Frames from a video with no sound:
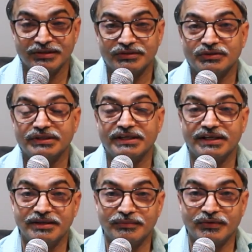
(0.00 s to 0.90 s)
So
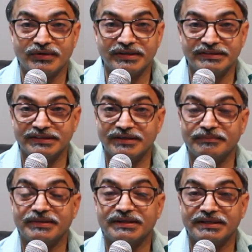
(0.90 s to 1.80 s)
then I booked
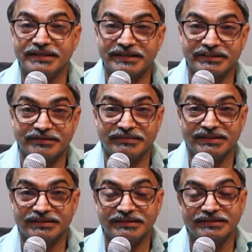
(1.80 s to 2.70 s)
exam for the next
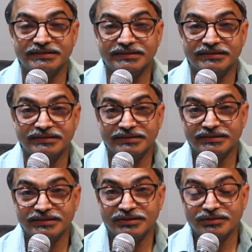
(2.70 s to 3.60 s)
month
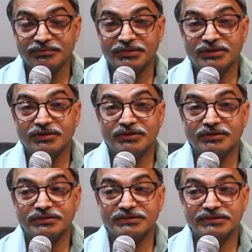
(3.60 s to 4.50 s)

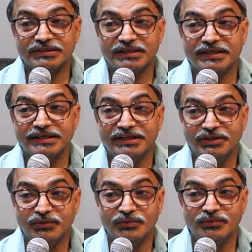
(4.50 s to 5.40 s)
because I
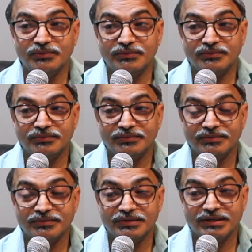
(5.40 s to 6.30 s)
knew
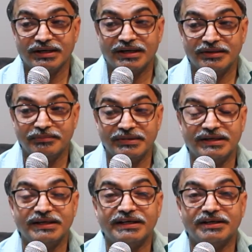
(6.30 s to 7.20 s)
I
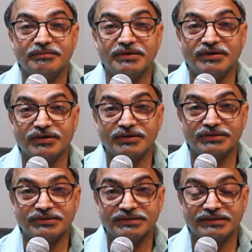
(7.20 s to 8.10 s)
failed it
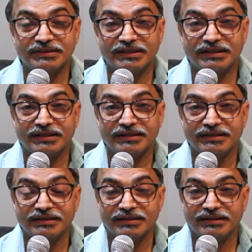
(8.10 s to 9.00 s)
because
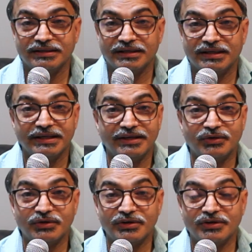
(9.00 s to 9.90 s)
I
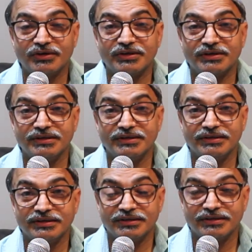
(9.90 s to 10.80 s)
could not
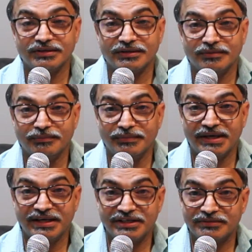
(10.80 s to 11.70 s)

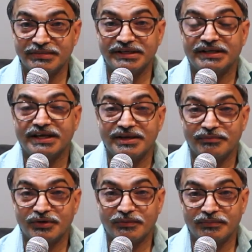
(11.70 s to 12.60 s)
manage my
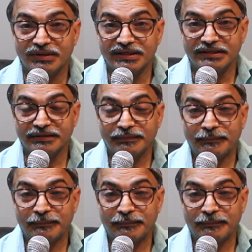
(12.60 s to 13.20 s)
time properly.